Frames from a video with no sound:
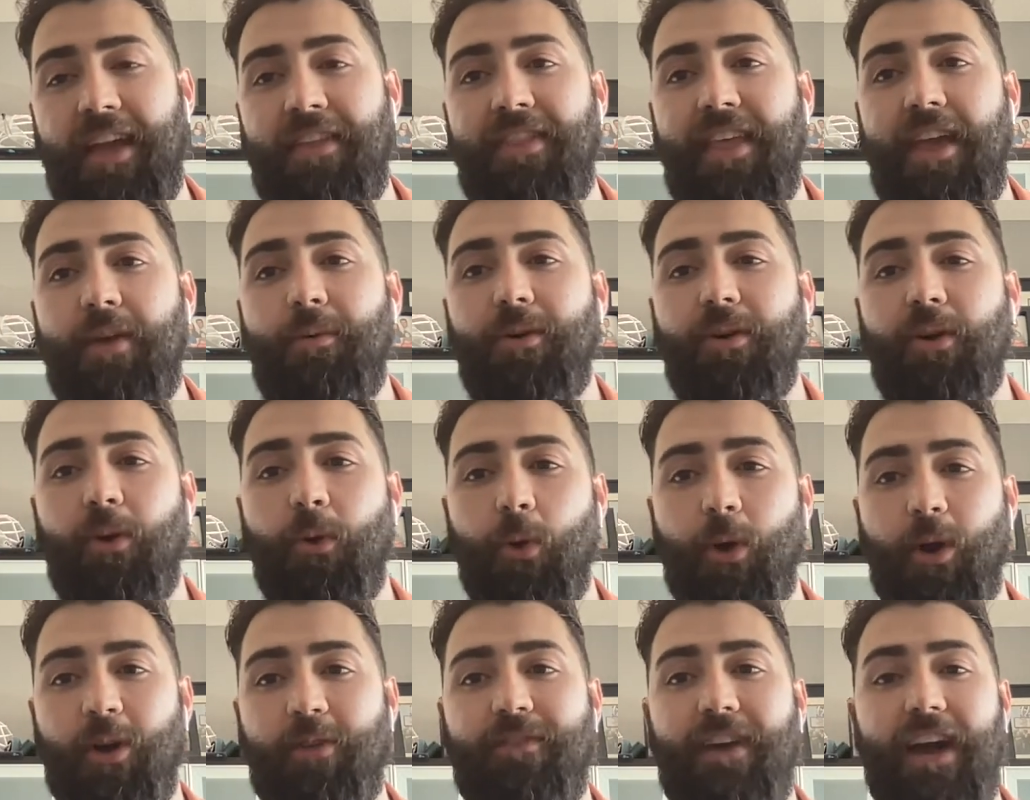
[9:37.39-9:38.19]
And they were
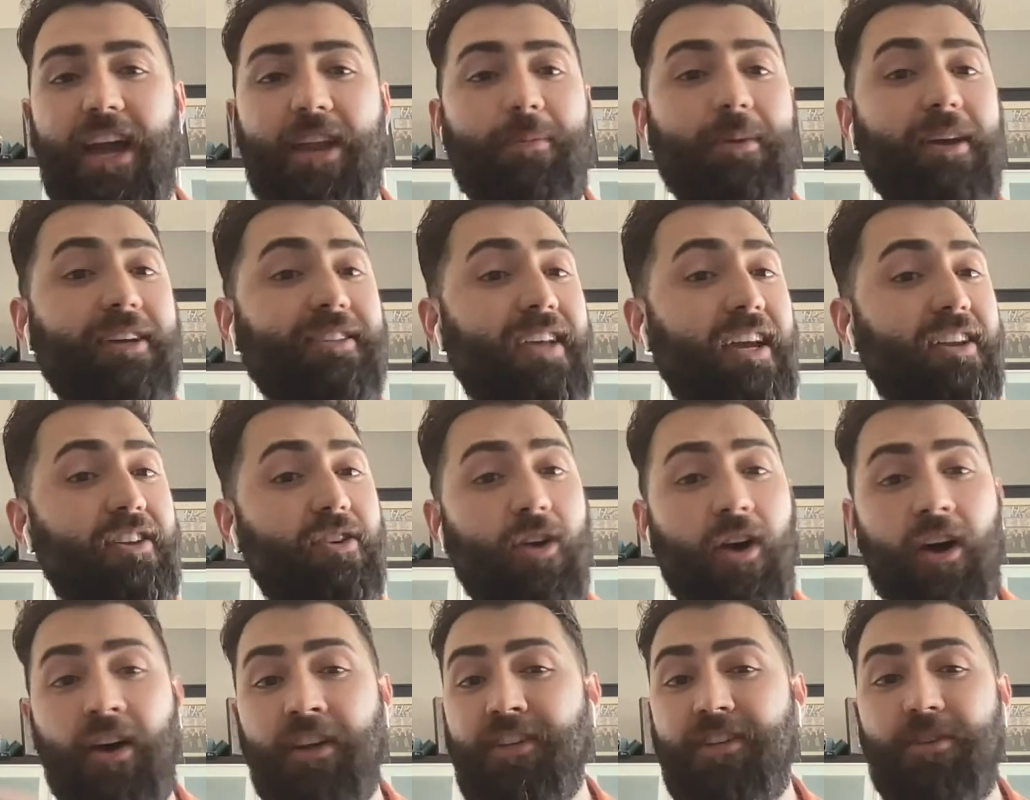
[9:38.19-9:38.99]
horrified because I'd
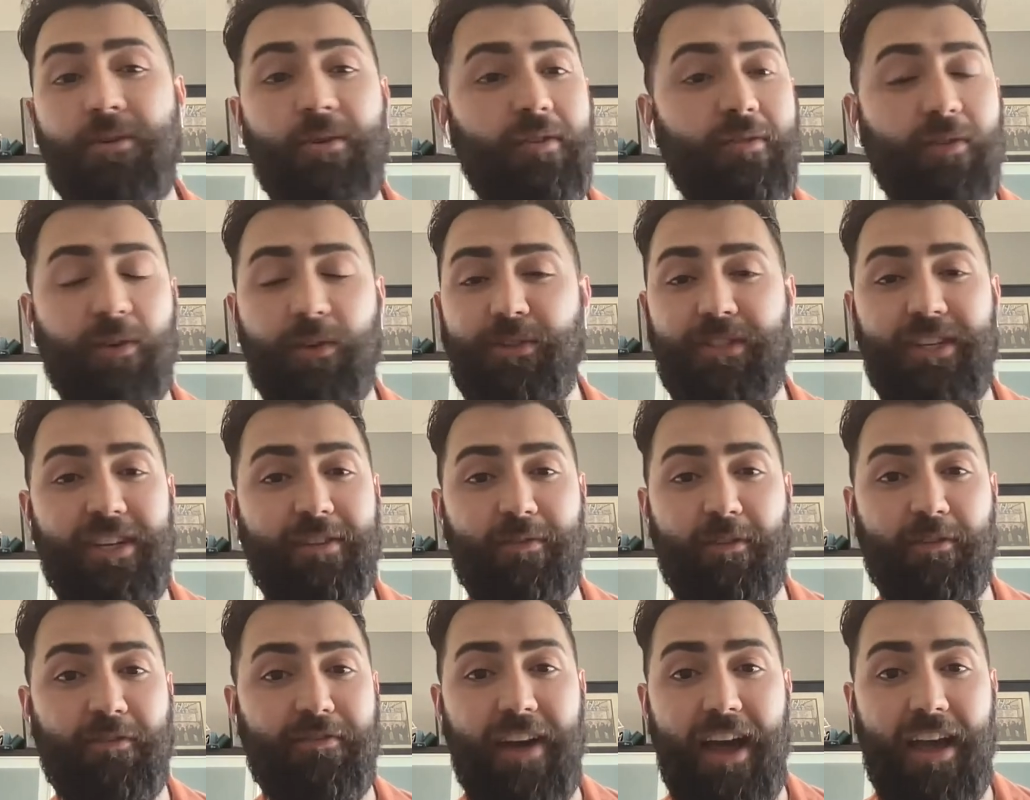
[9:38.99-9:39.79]
gone to university
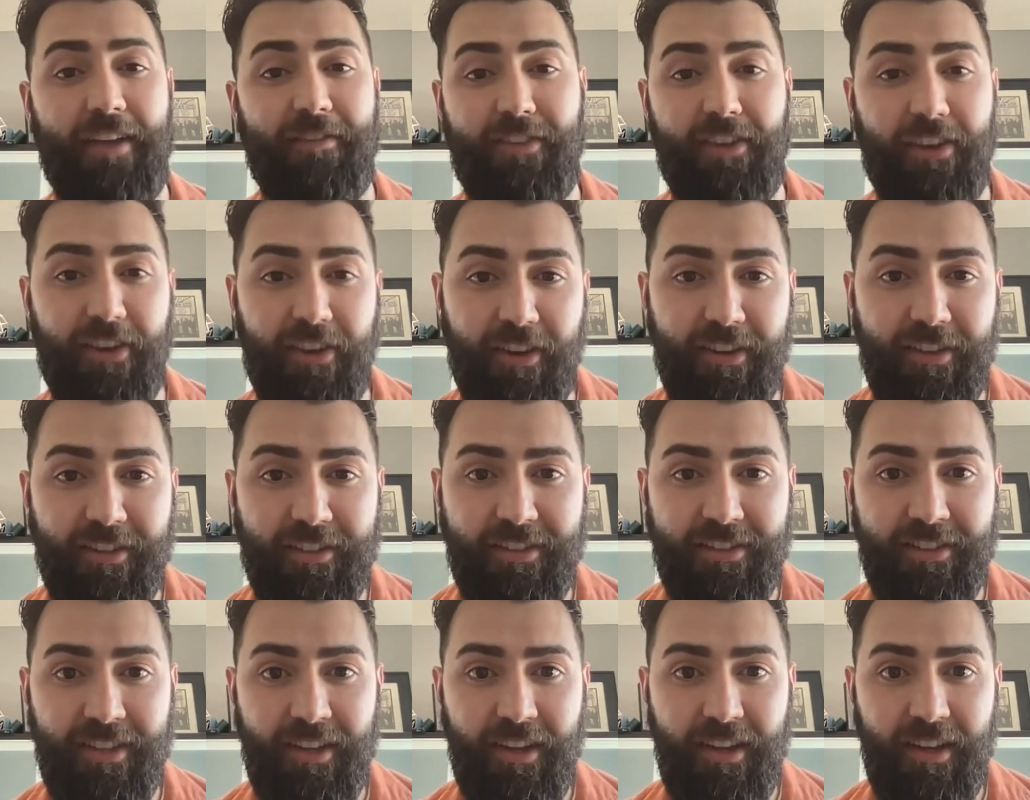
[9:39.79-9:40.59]
for 5
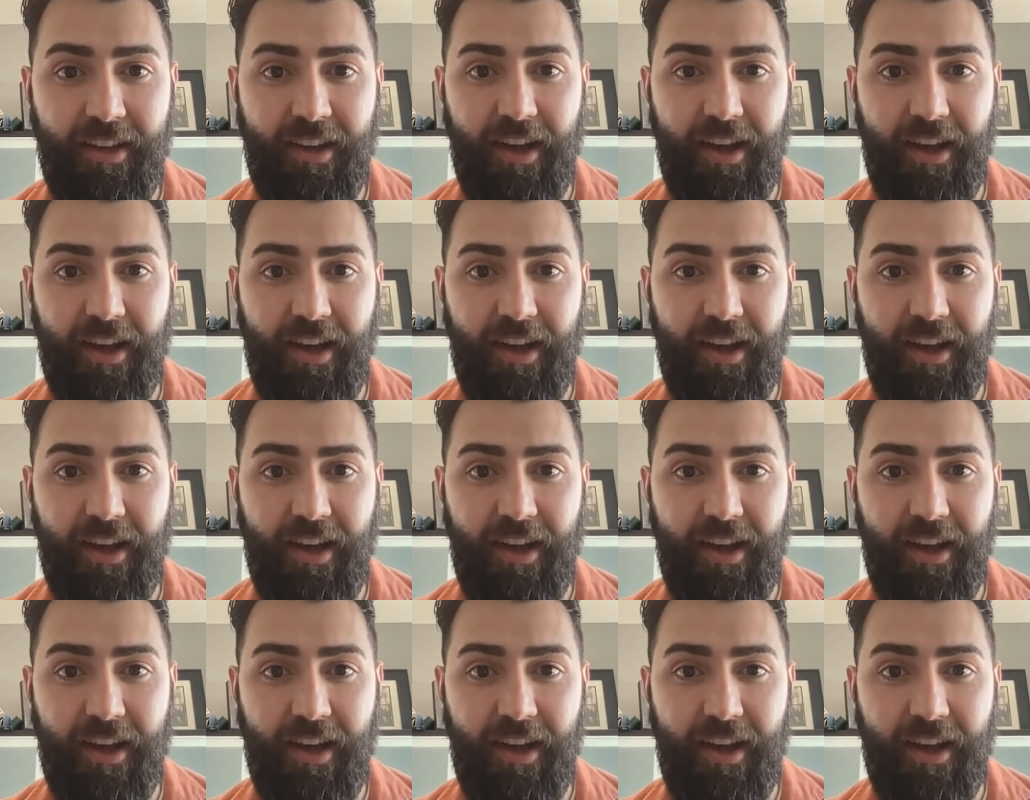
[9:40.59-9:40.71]
years.